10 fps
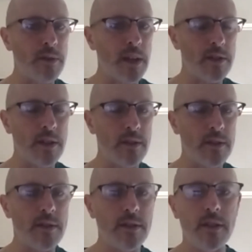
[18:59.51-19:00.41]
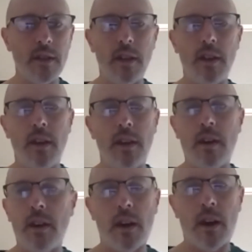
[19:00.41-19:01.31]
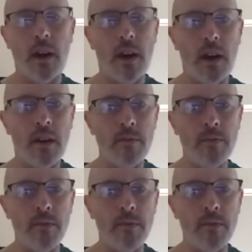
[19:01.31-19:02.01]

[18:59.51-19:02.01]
distance. Um,